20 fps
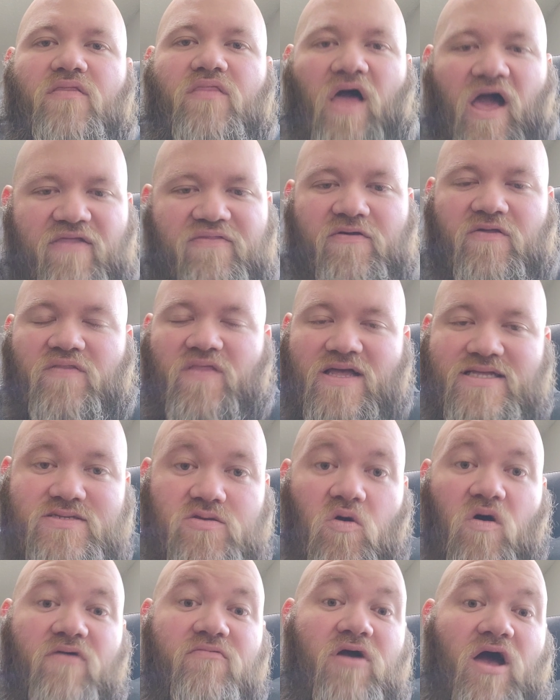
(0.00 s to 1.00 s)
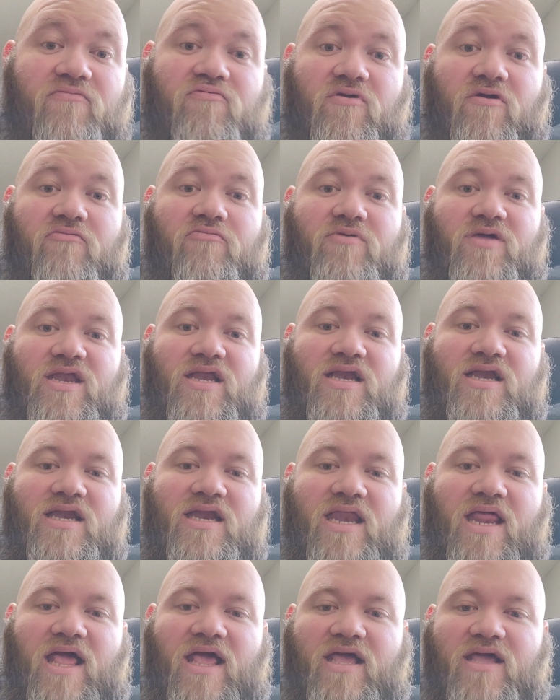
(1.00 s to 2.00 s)
I think that's all I've got for everybody
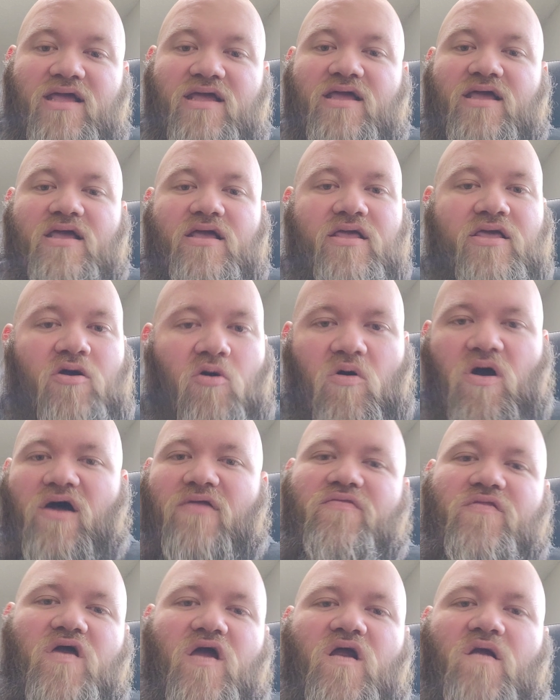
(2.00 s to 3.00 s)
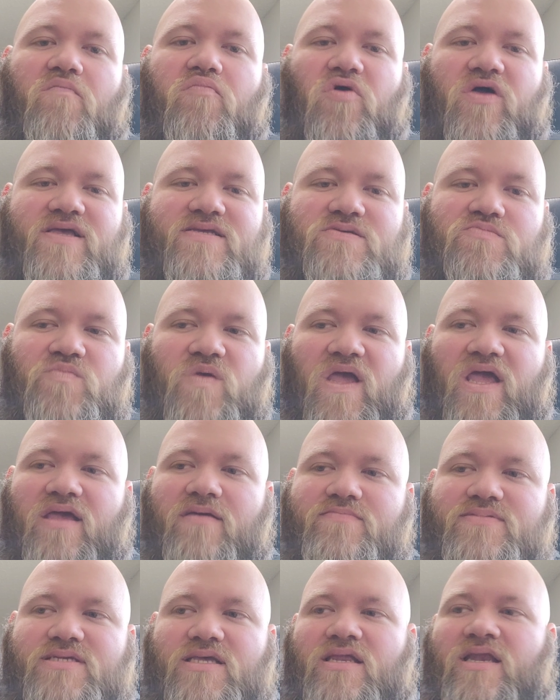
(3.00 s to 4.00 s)
today. Go out there, play some
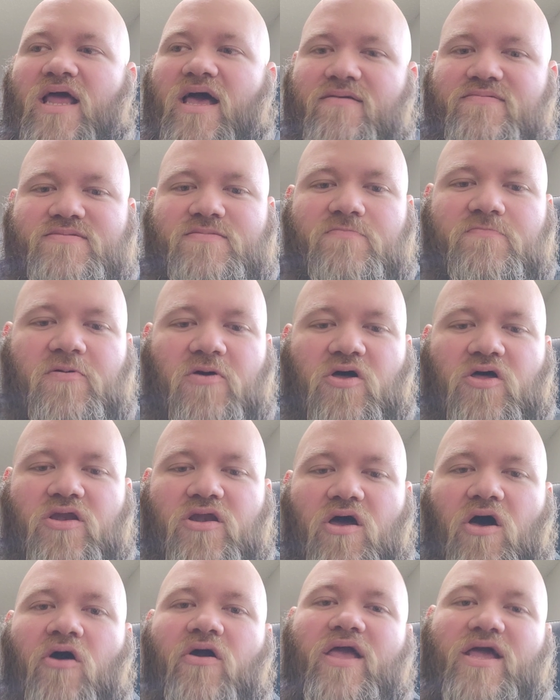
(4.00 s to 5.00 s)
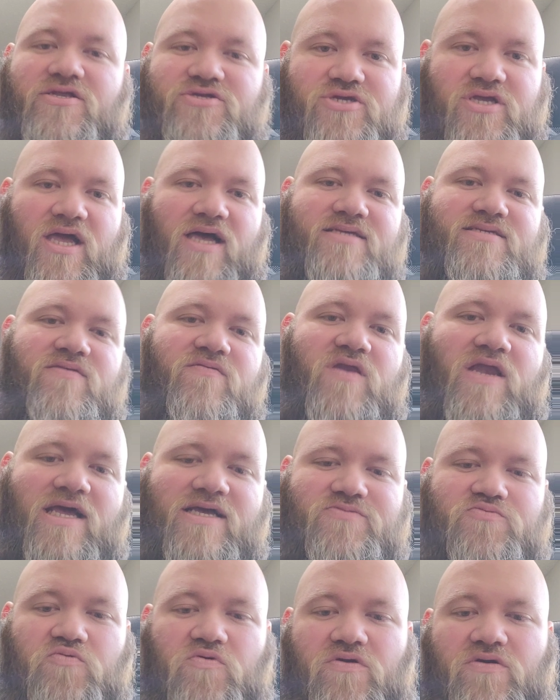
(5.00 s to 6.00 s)
games, and have some fun. I'll catch you guys in the
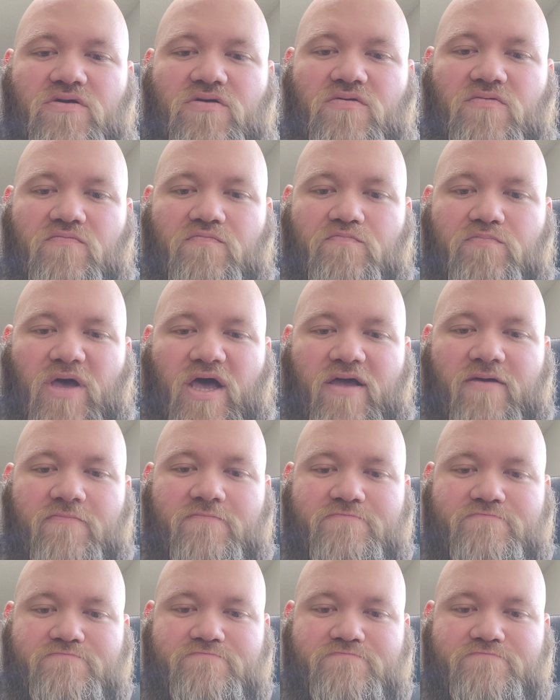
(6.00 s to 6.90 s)
next one. Bye.